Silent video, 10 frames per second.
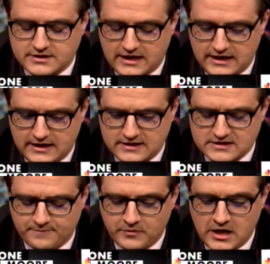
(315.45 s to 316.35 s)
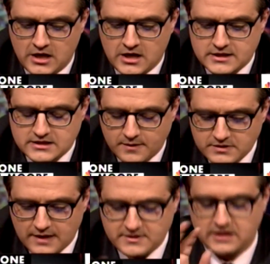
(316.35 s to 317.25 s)
to say is,
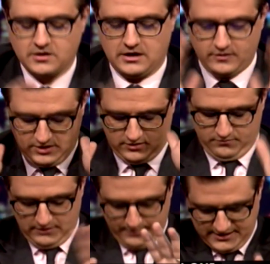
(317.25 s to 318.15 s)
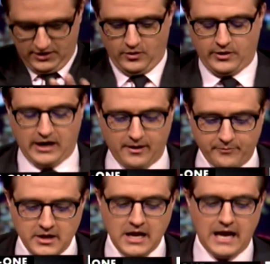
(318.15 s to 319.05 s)
sometimes, here, let me tell you where I am.
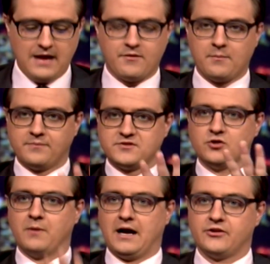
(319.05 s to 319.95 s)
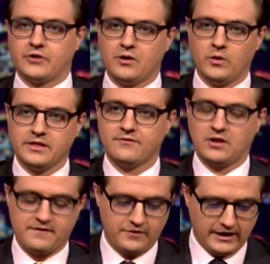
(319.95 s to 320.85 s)
I have them of two minds, right? At one
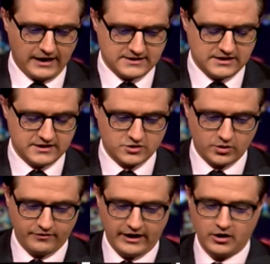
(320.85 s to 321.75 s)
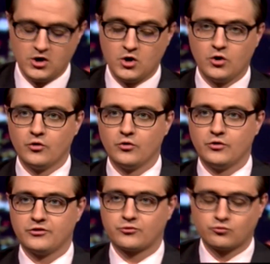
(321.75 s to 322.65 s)
level, I feel like I see this sort of like, I can help you with this